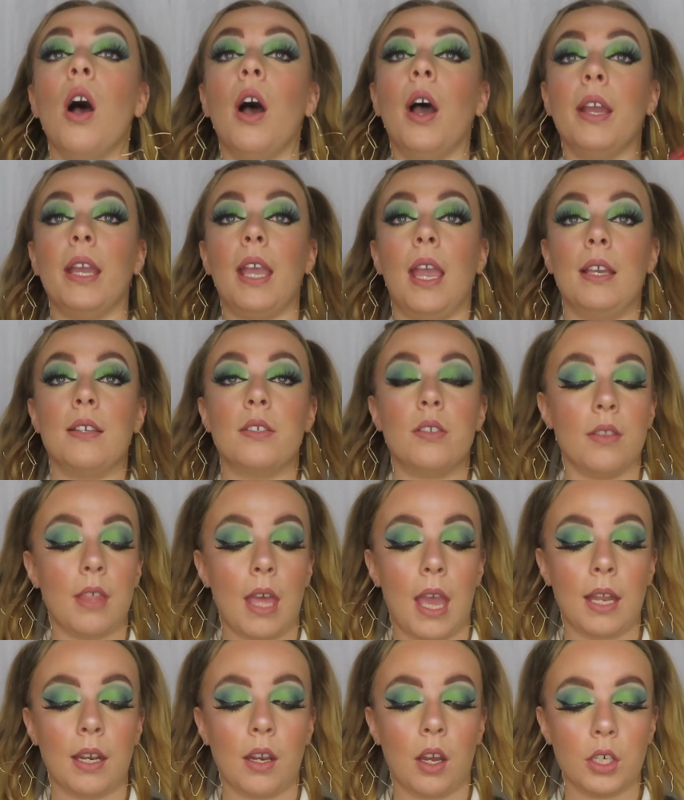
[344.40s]
Okay, so
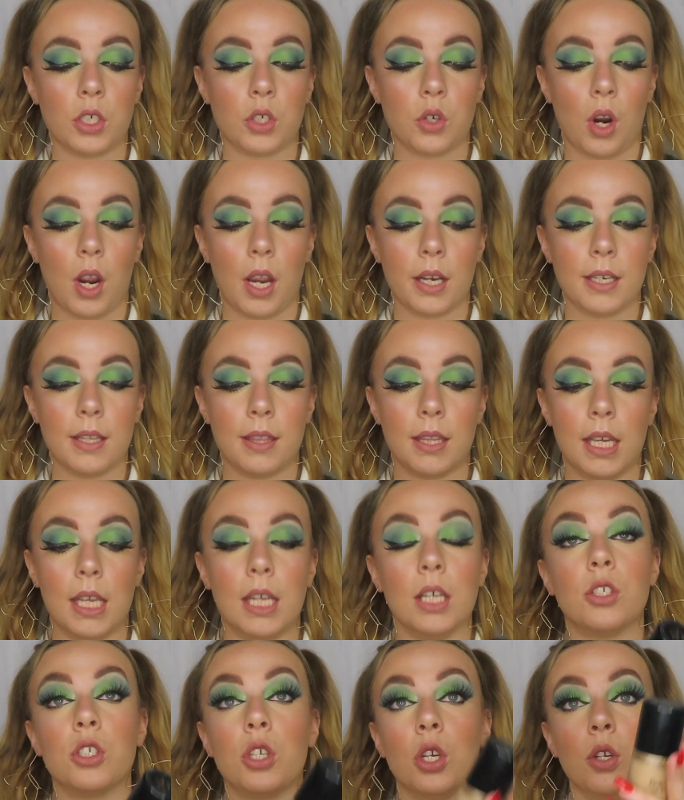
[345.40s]
then I tried
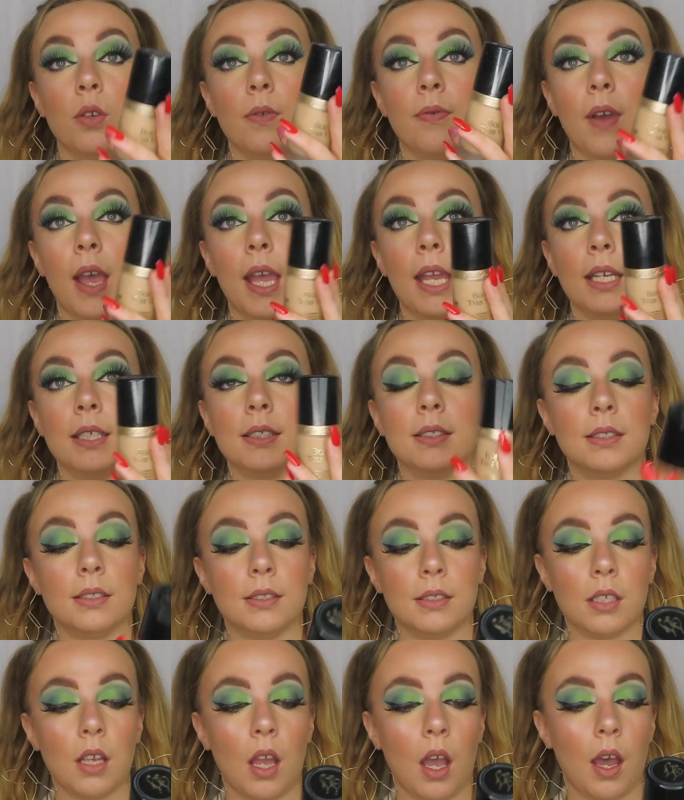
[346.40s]
the Too
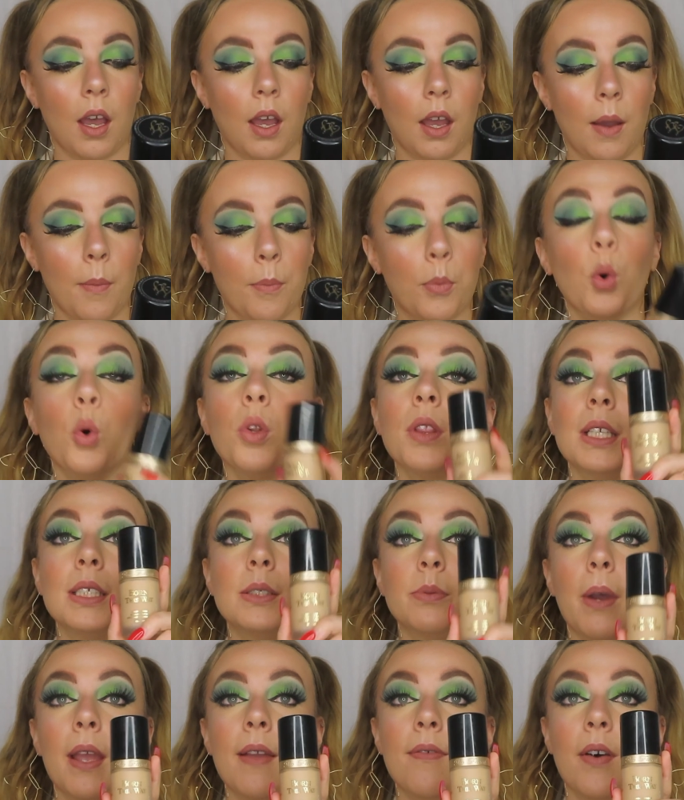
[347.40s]
Faced Born
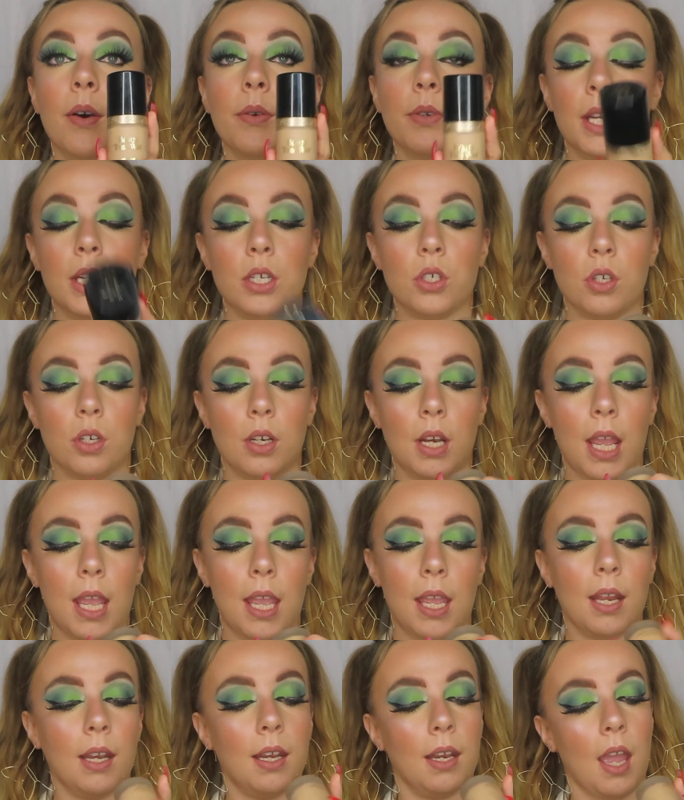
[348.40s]
This Way foundation
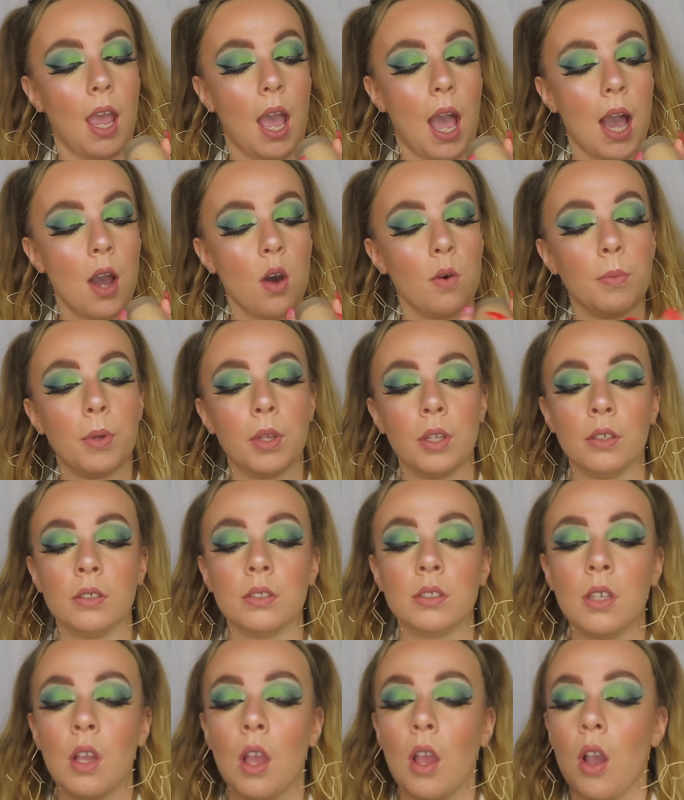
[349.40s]
in
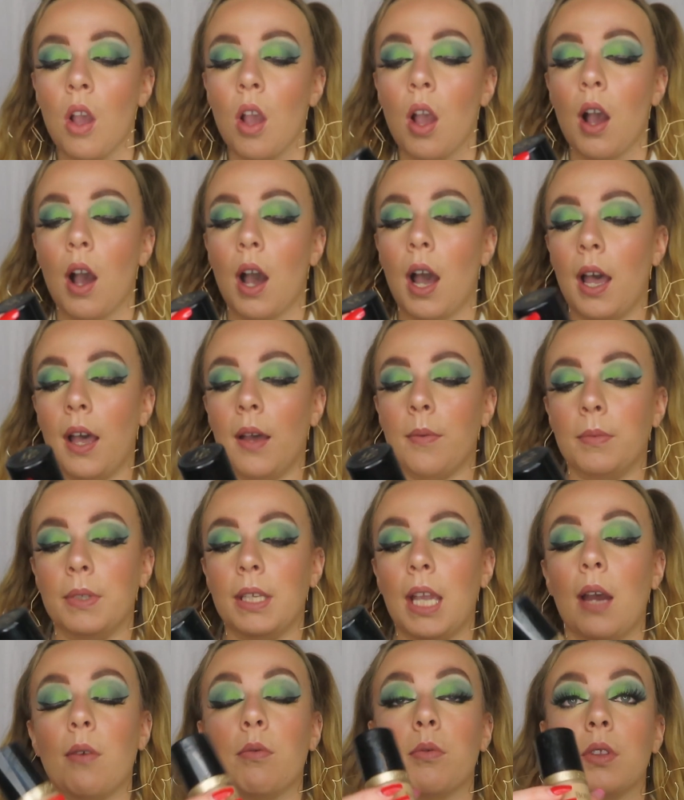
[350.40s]
Almond.
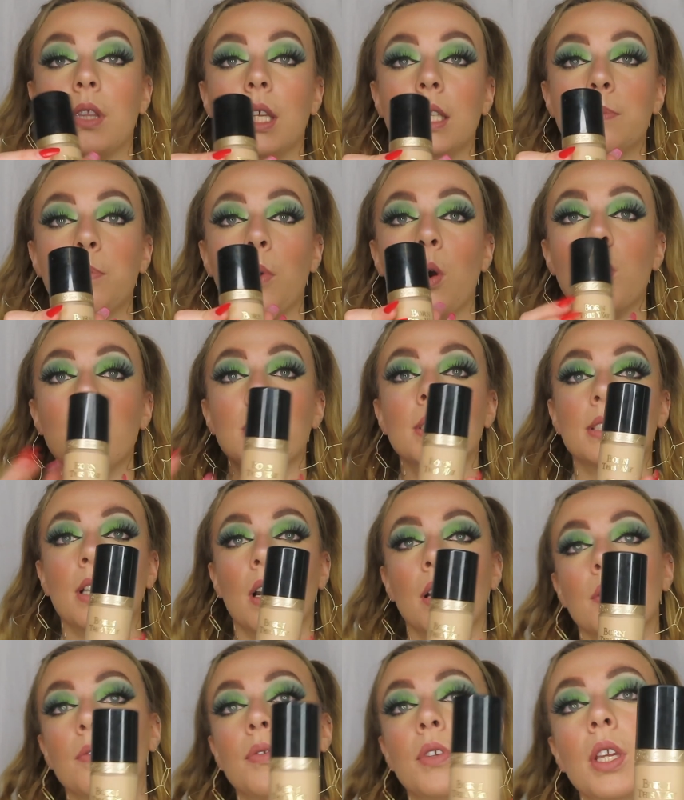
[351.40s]
Yeah, this bottle is
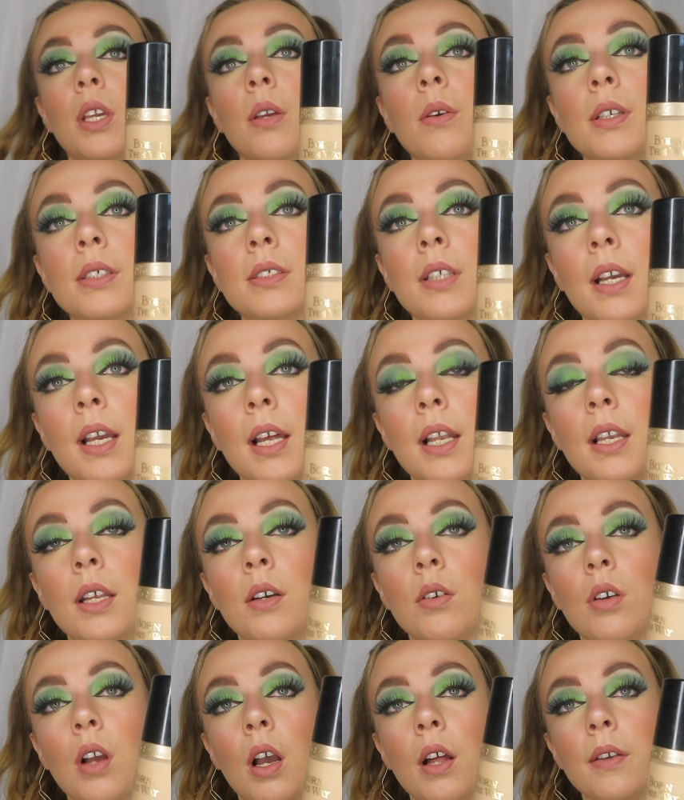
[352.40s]
kind of cute. It's like a
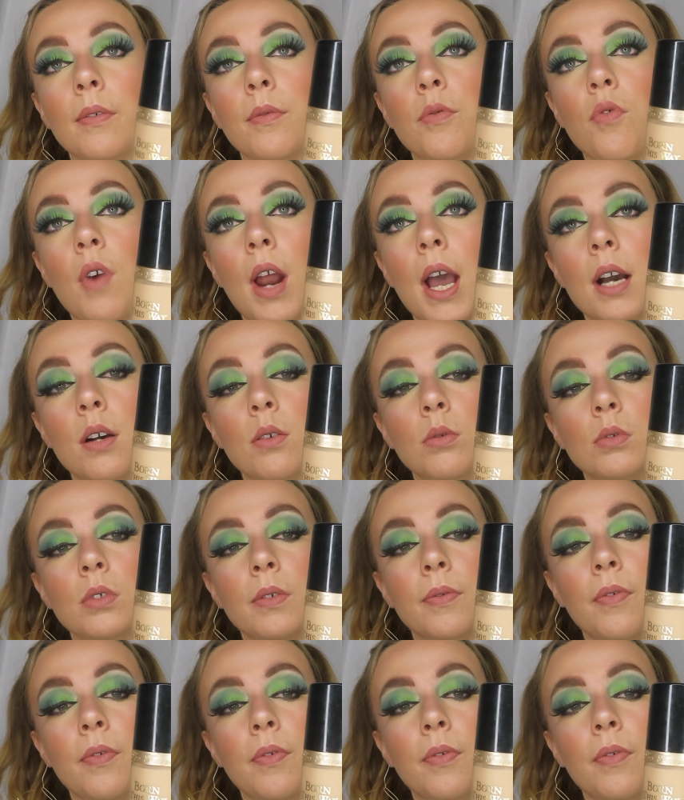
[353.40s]
little kind of round